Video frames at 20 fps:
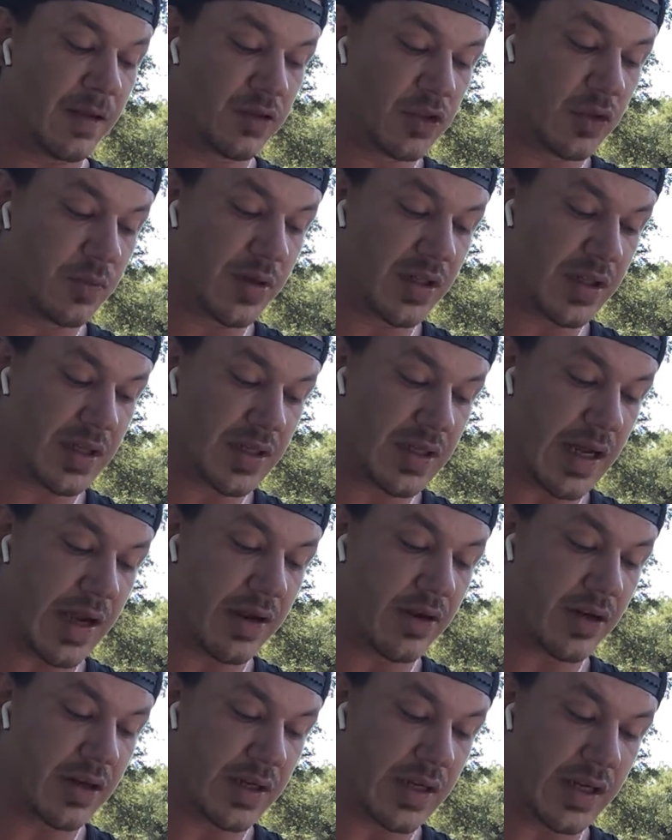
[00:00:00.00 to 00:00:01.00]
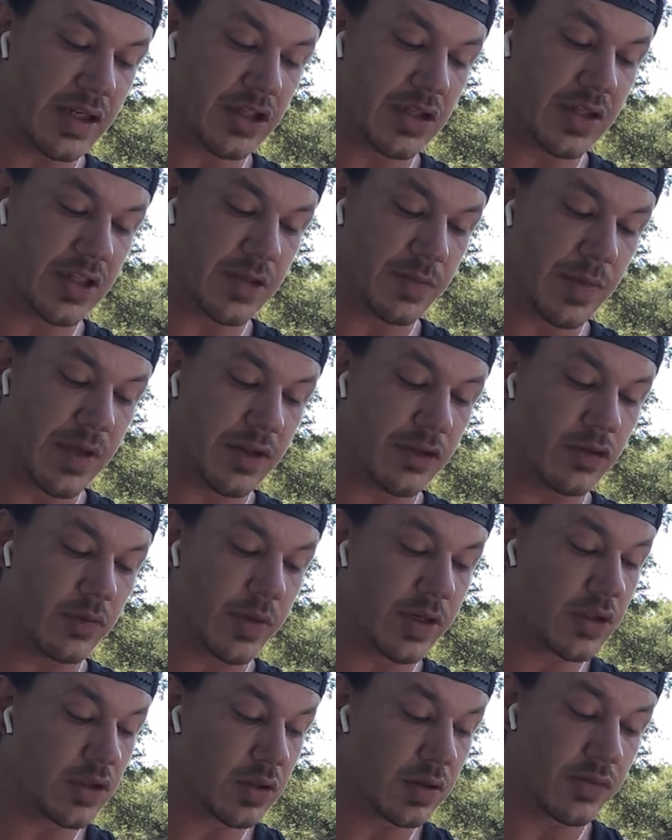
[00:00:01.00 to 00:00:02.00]
assuming this higher connection is made
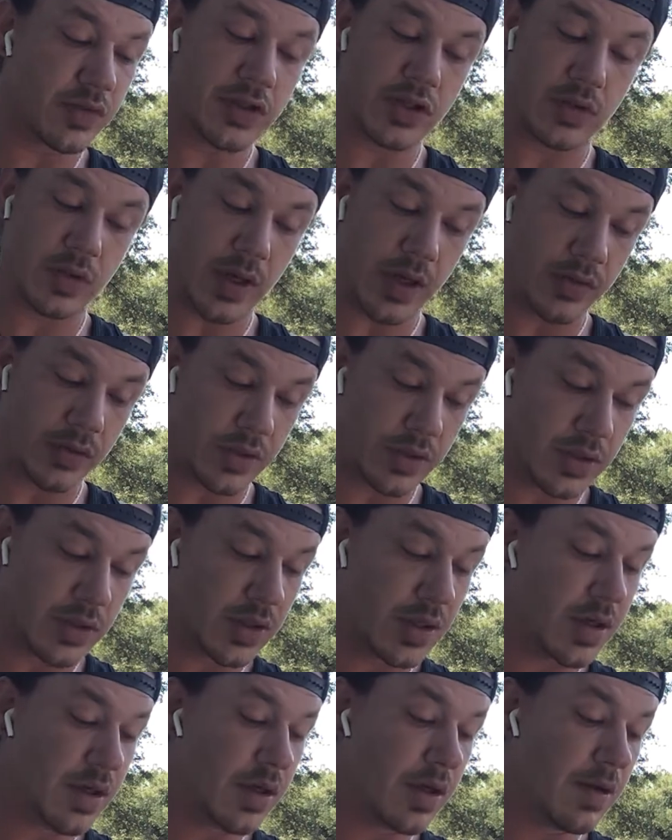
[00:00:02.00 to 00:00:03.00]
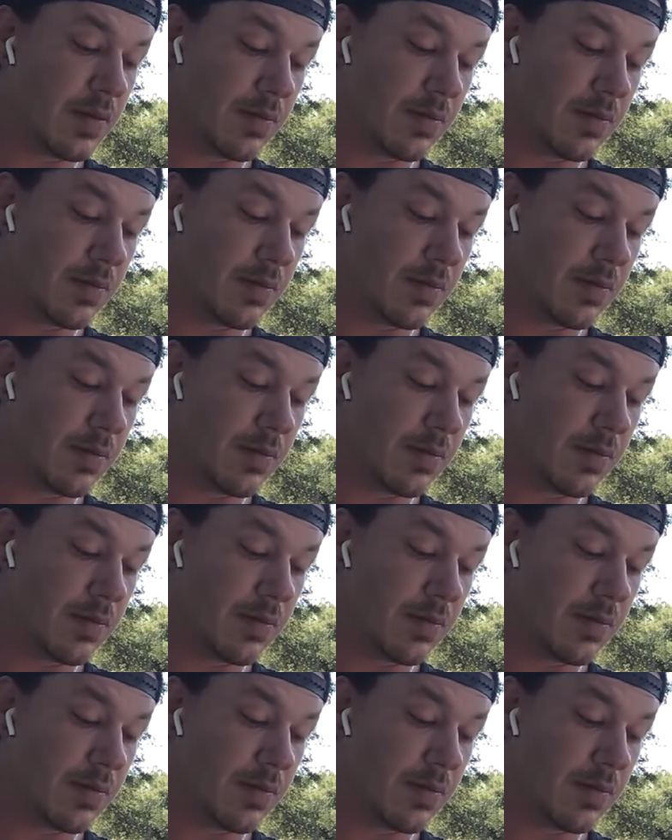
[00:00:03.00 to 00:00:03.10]
through a service to others,